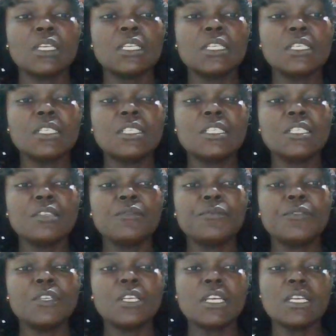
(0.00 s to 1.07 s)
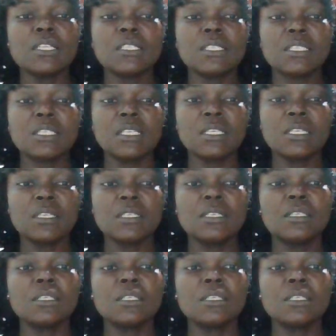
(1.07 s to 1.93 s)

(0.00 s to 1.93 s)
EDVAC,